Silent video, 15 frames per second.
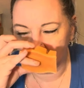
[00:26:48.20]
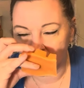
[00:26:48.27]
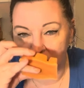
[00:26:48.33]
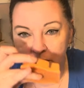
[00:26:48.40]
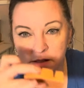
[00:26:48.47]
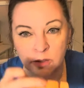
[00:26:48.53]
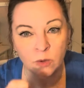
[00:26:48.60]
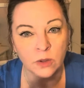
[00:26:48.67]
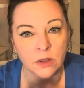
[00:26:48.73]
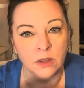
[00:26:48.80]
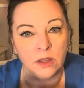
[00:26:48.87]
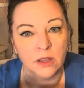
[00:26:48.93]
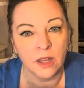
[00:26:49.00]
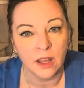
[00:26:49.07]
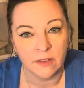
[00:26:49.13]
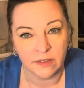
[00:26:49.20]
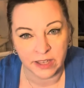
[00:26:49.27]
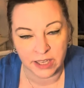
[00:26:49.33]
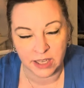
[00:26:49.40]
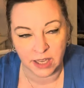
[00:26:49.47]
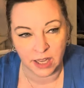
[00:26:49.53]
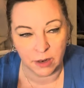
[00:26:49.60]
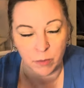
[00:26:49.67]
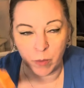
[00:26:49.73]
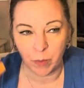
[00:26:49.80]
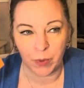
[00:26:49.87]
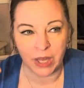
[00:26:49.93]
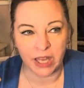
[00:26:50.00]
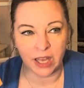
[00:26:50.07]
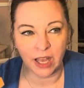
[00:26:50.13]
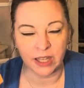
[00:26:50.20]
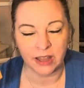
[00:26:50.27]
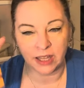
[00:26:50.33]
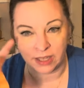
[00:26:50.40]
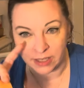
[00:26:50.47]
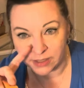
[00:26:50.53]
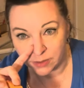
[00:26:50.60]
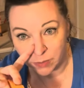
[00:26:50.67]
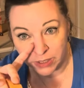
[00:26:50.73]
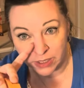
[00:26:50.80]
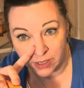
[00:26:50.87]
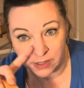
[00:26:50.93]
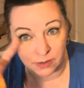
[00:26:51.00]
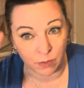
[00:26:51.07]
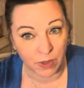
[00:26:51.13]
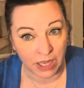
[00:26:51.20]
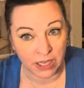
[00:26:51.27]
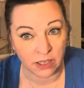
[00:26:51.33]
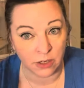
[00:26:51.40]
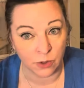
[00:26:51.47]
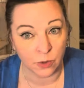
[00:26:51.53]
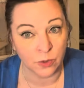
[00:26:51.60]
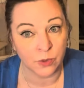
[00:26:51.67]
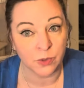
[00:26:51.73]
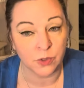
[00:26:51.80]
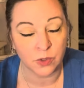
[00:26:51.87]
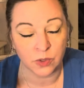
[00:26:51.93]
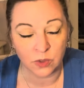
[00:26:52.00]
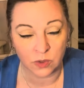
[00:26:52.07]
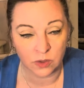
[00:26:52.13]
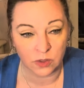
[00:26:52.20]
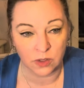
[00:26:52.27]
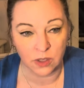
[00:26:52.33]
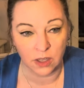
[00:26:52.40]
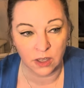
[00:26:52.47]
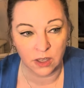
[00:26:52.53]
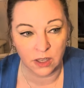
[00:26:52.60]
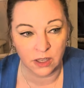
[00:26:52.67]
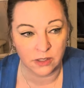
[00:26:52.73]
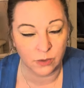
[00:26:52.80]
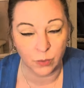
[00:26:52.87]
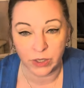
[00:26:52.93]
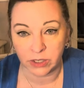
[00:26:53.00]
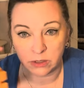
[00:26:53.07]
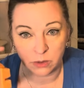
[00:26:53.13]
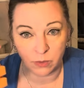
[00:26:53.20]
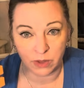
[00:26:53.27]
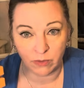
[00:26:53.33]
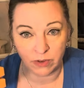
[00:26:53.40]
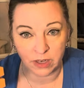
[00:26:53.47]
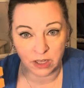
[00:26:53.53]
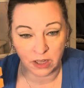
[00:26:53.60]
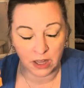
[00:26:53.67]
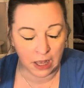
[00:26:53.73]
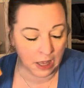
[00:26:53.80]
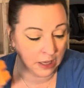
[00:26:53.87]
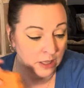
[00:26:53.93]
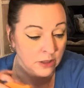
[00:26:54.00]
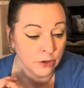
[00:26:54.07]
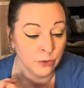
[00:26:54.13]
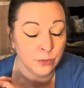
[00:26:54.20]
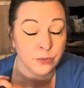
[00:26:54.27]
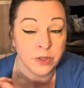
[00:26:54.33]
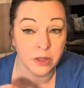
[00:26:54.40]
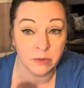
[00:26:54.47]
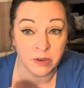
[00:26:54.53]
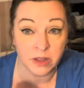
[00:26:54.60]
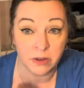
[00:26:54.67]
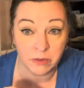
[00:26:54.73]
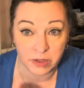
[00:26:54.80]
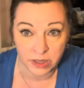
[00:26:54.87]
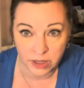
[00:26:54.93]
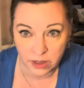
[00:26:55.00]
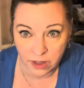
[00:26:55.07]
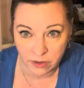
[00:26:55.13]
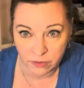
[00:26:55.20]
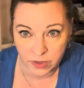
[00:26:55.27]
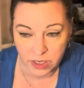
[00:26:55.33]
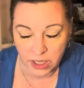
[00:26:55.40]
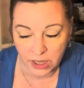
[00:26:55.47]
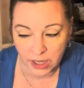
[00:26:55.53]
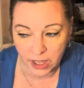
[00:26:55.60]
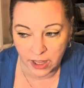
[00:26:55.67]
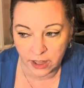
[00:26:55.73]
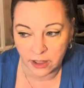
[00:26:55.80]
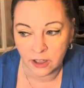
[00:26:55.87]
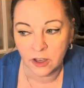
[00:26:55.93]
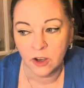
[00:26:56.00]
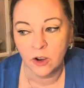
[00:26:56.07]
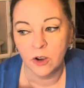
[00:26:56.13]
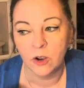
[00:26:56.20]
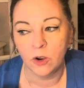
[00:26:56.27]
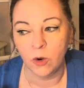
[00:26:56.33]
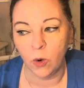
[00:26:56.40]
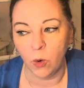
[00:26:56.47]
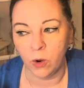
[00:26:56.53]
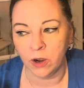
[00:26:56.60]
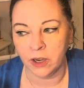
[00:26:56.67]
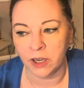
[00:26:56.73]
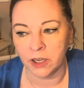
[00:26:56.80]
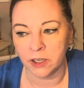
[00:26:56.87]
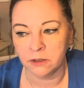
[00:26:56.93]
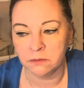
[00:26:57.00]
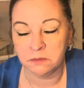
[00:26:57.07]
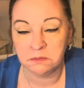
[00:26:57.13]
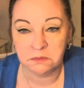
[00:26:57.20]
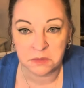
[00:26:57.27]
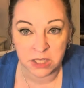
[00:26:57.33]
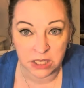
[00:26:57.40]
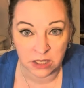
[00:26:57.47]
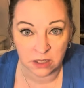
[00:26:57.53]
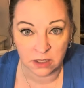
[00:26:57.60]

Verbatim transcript: I don't love it, but I think it's because my nose is weird with vanilla. I either really, really, really love vanilla or eh,